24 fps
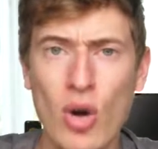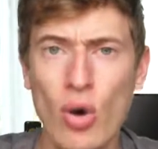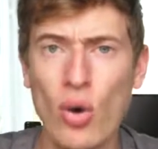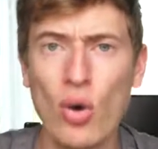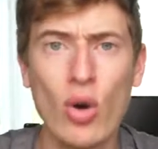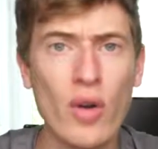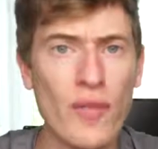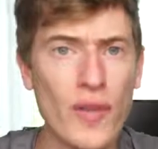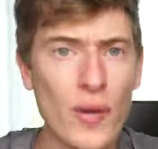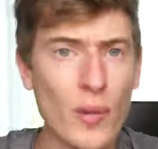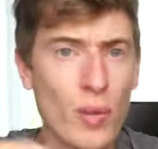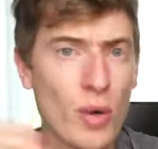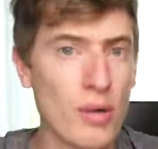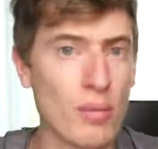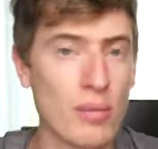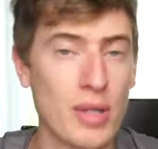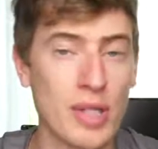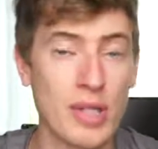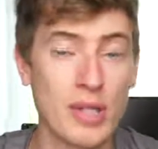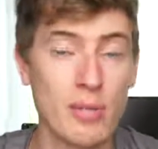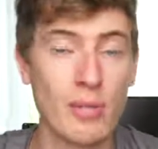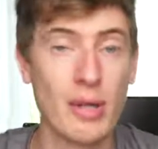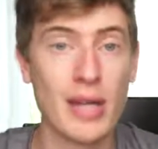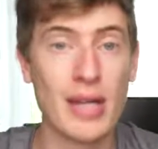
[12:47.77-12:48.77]
or if you want
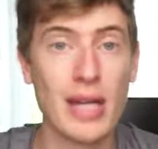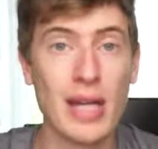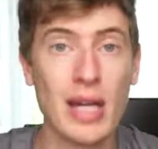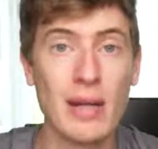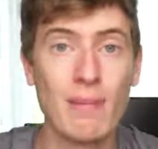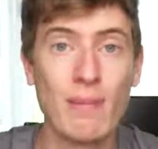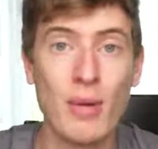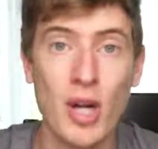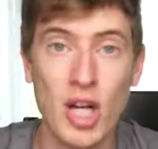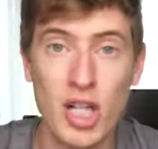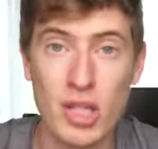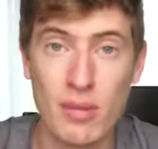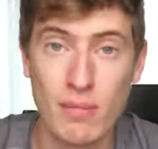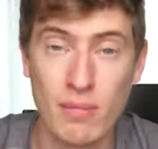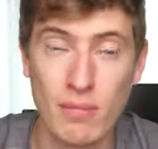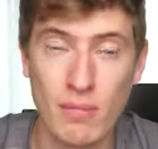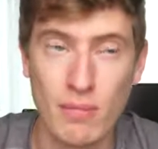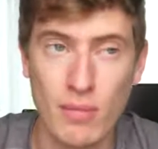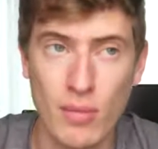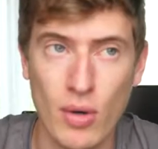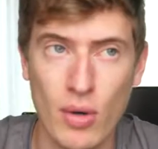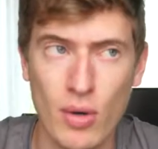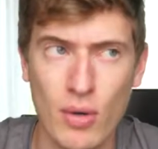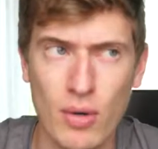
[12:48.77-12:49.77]
me to make any merch
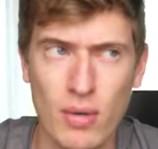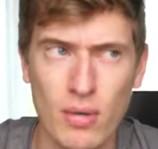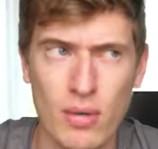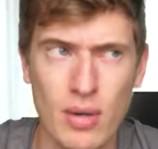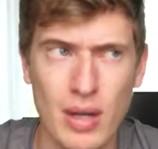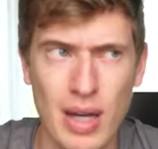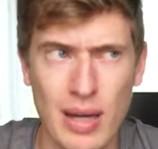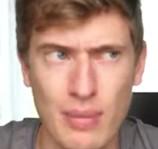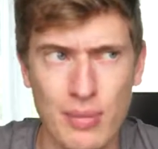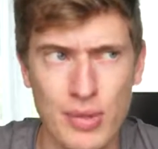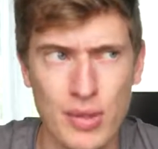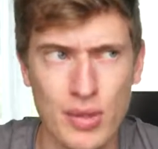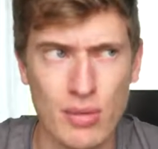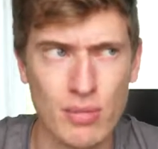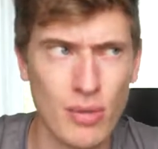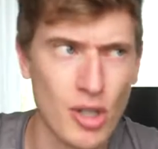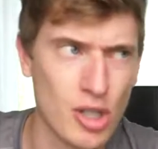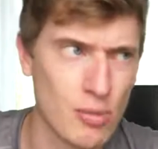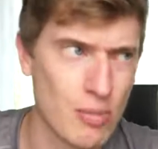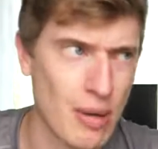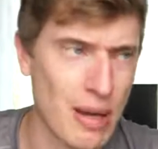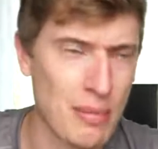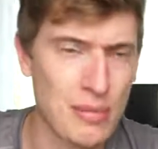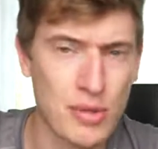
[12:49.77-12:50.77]
on Amazon,
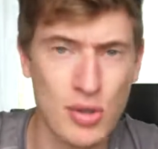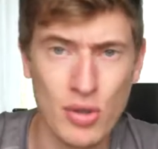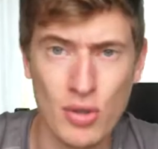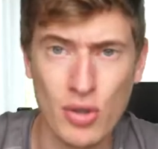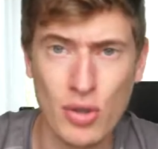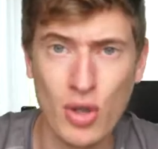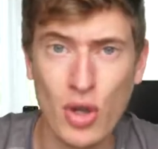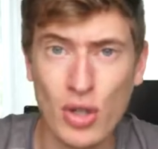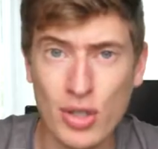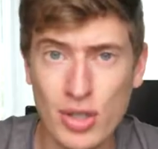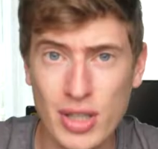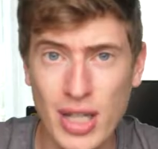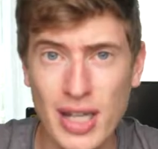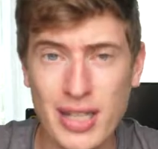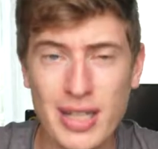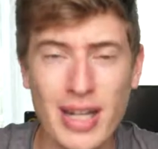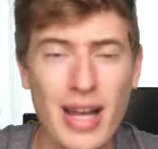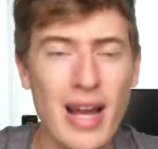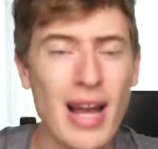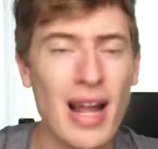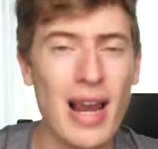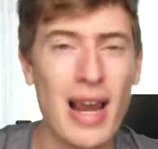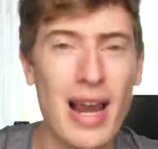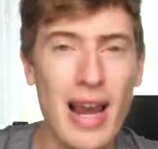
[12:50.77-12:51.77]
Merch by Amazon content,
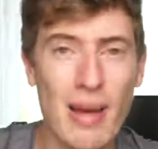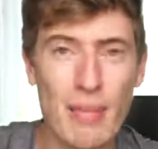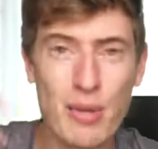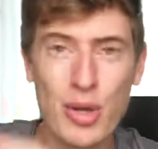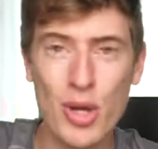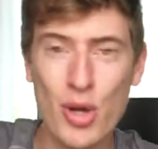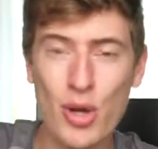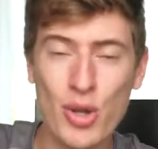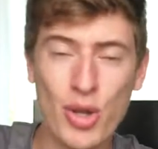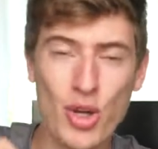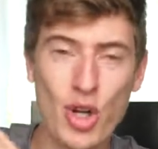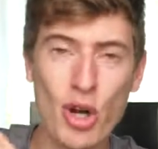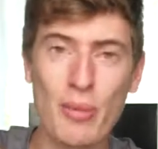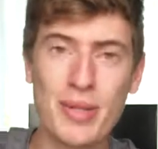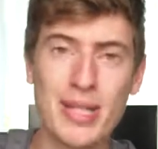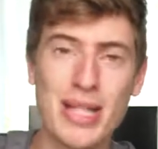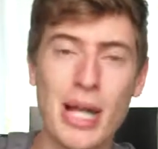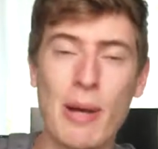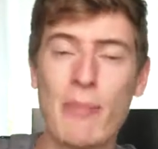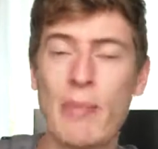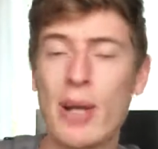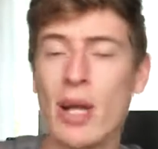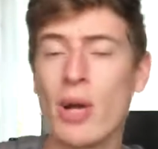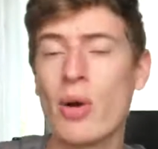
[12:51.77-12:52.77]
let me know in the comments
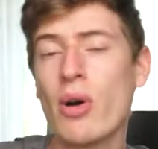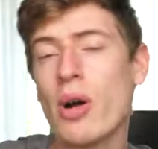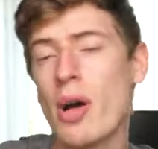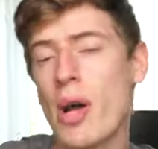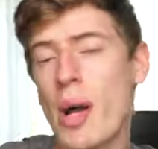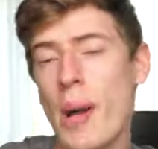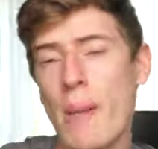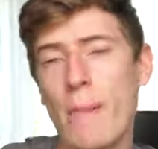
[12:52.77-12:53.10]
down below.